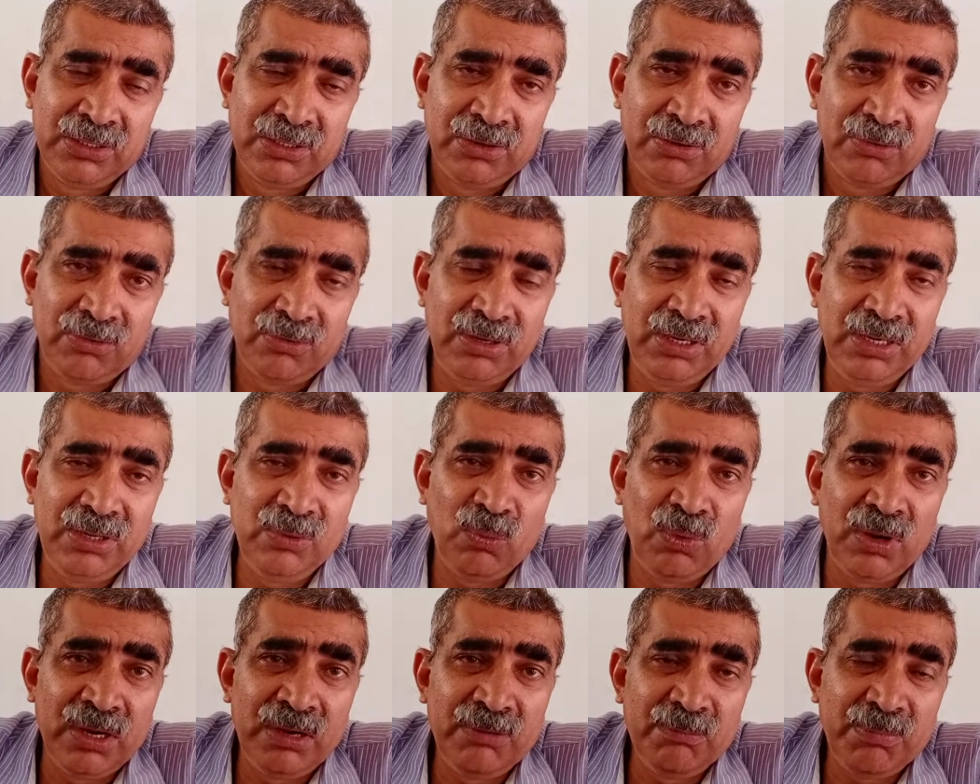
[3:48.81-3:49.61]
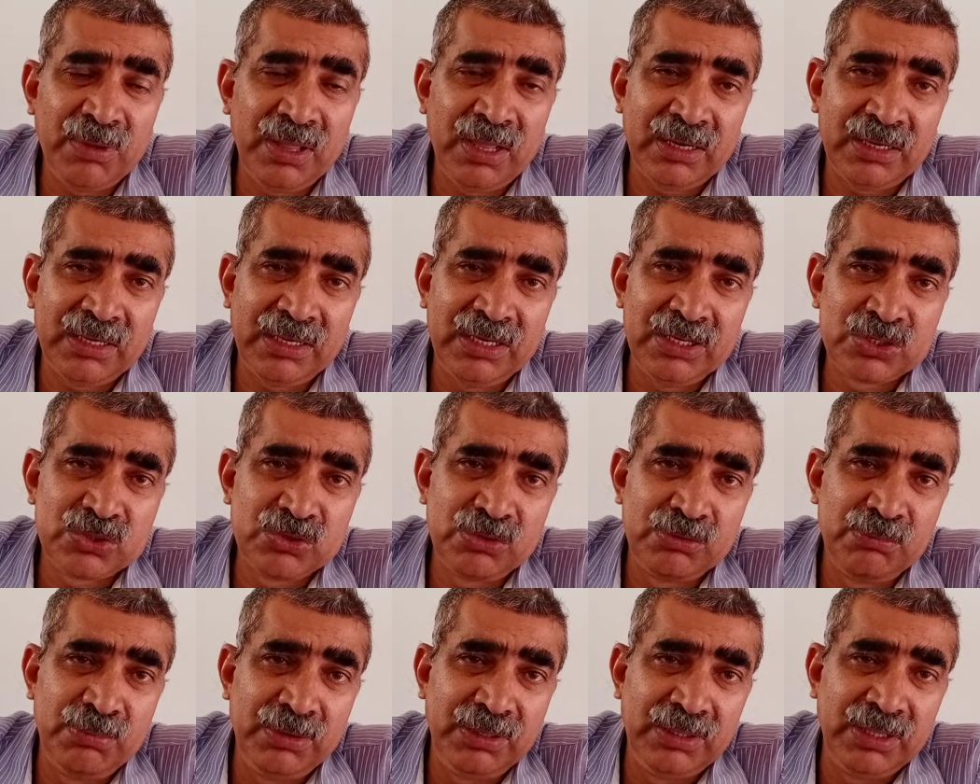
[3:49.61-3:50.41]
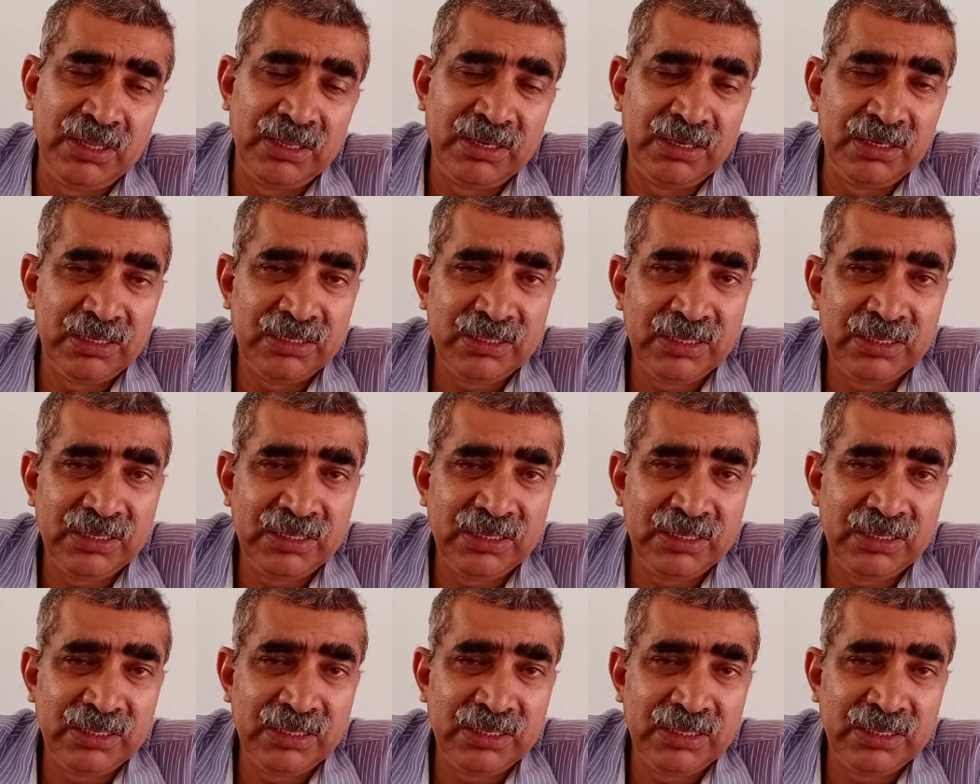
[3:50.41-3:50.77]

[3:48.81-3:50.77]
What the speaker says: only one party should be there.